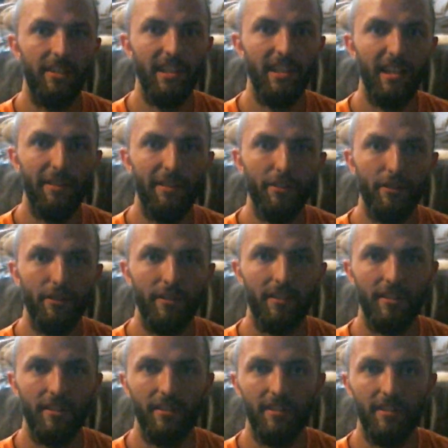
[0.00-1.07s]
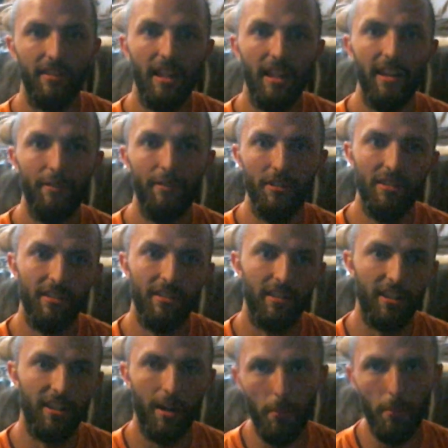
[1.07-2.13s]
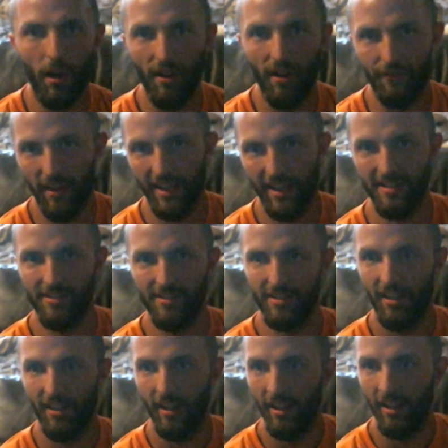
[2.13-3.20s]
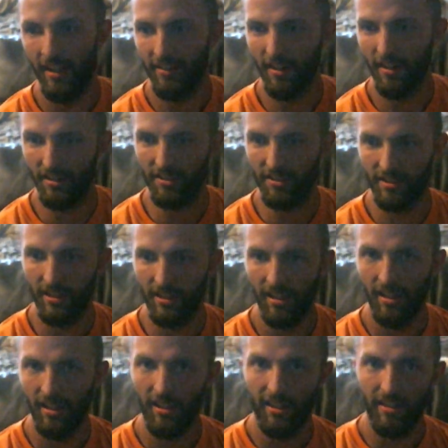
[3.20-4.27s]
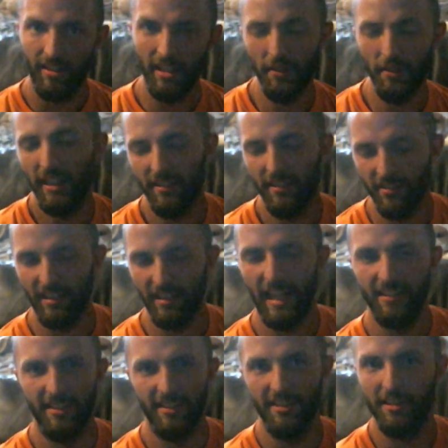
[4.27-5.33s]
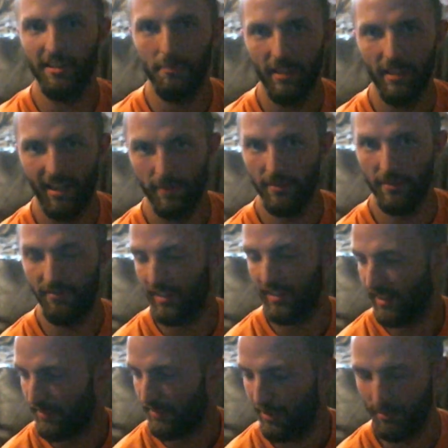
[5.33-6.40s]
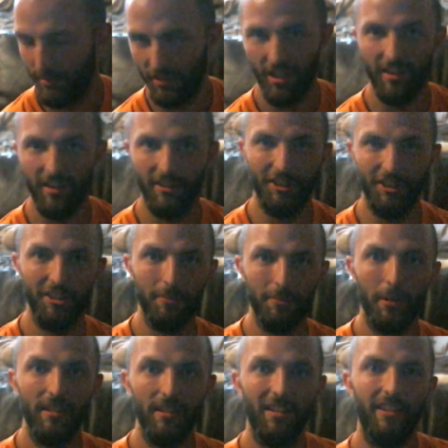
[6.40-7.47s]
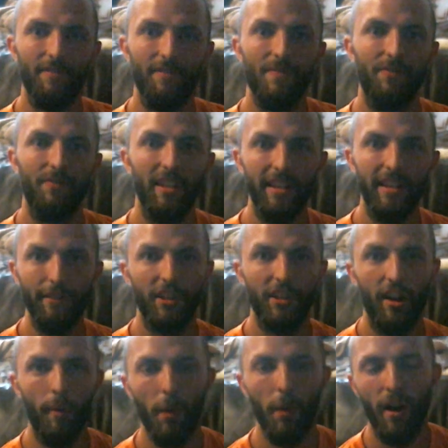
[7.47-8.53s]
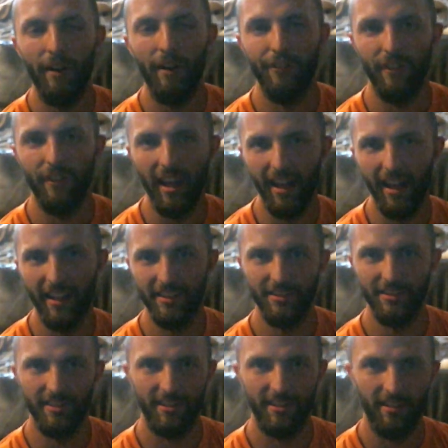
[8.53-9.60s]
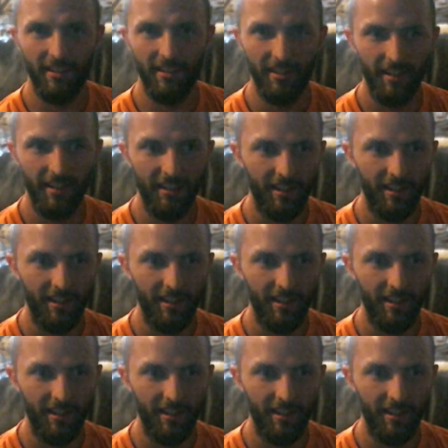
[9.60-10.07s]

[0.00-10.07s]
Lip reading: They never come off as they do get a little antsy sometimes if they get too much energy, but they never come off as